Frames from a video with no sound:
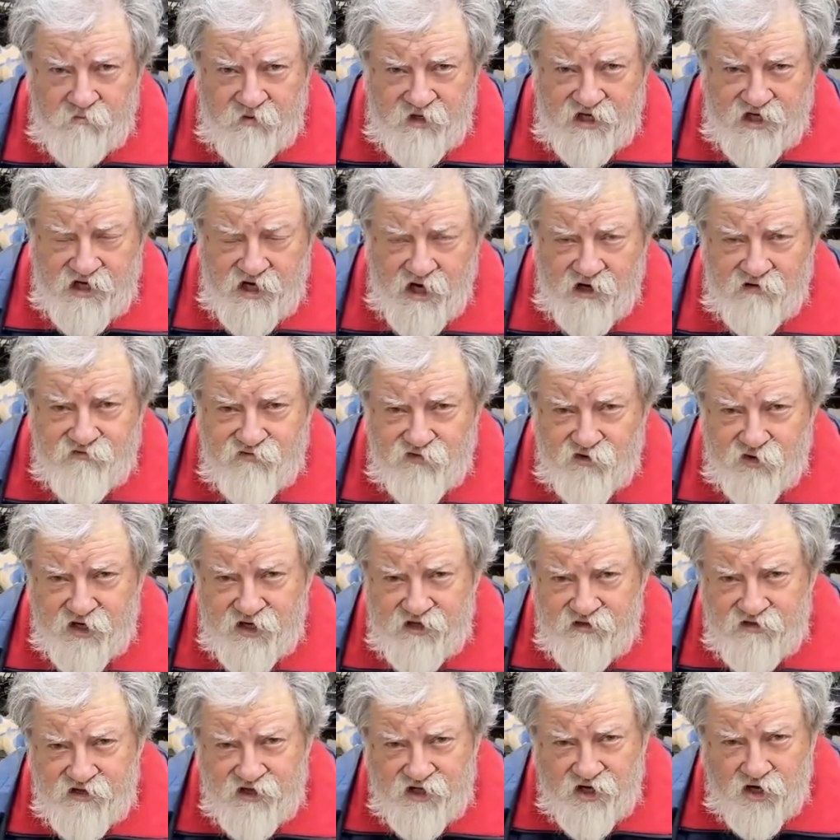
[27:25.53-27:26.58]
be
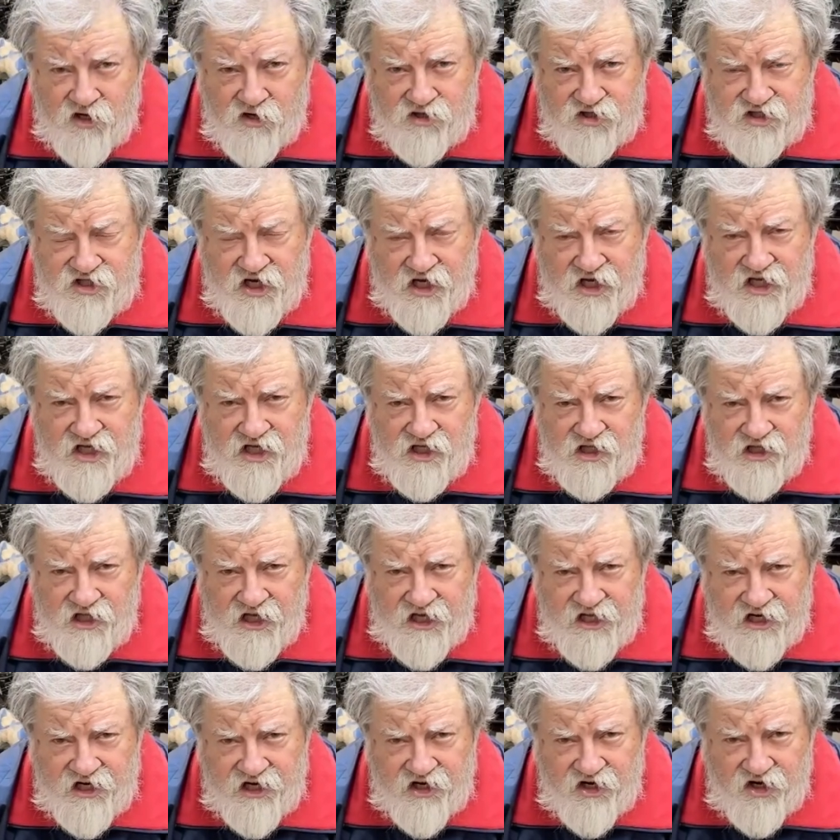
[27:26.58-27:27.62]
covering the
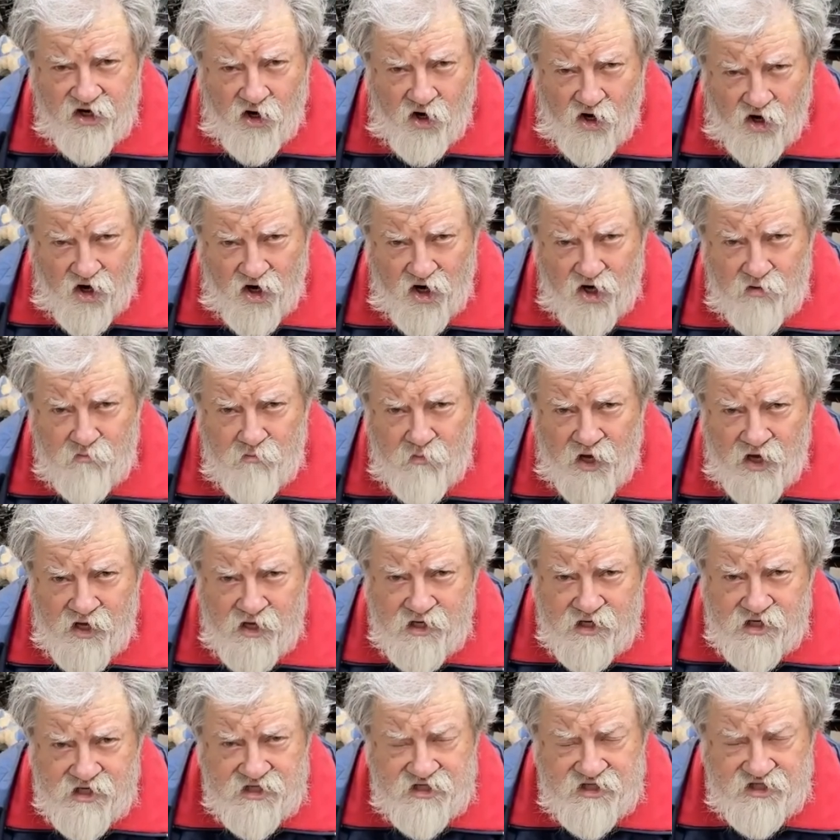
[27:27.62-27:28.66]
articulated arm
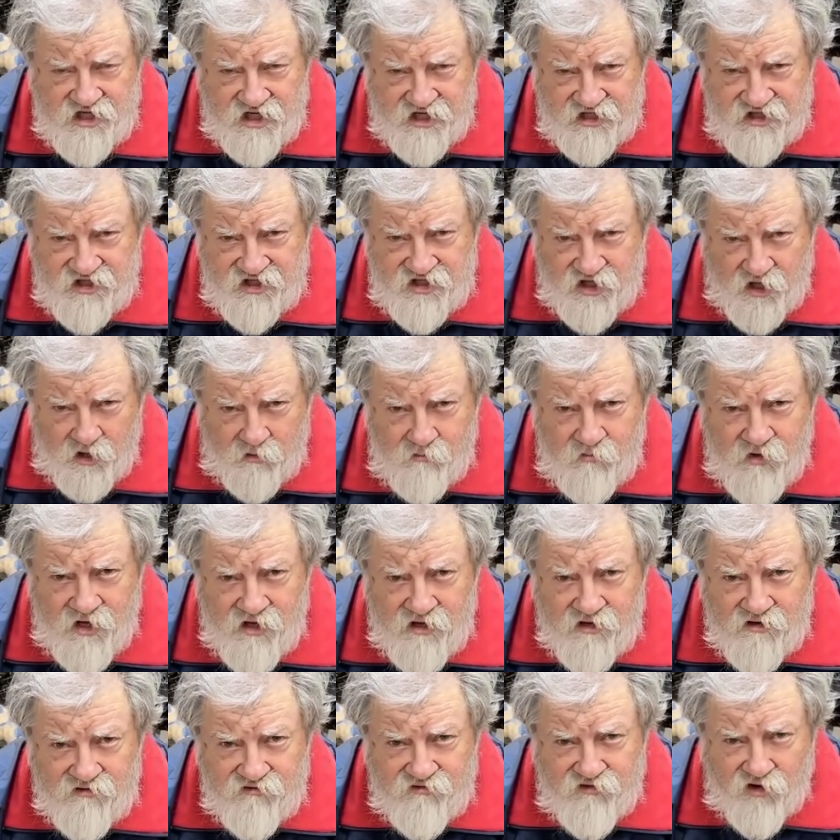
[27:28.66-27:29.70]
system
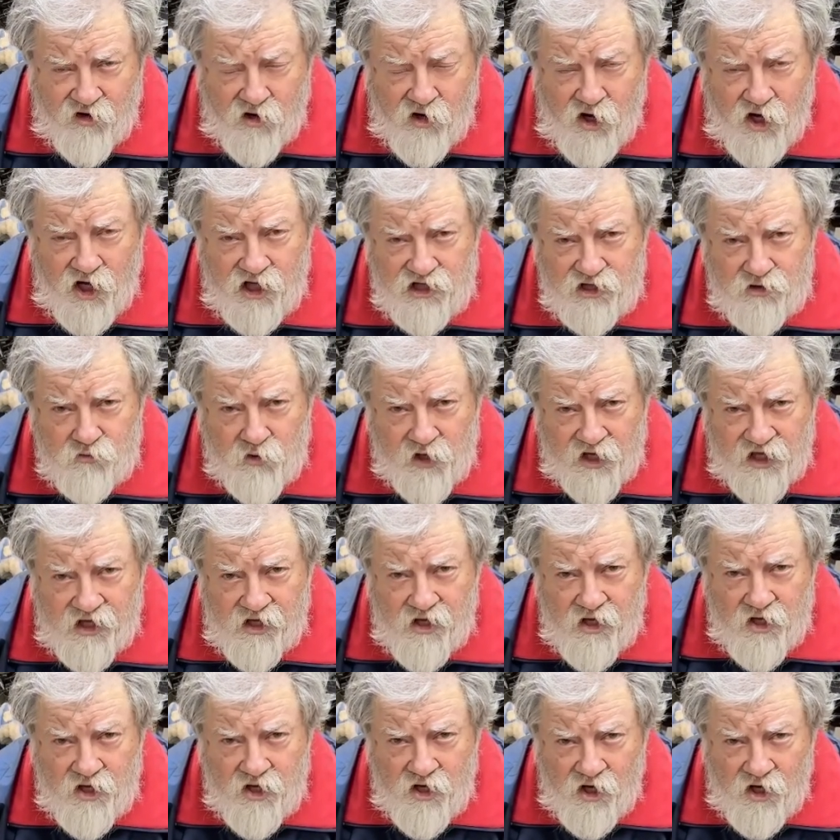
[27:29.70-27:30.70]
for hollowing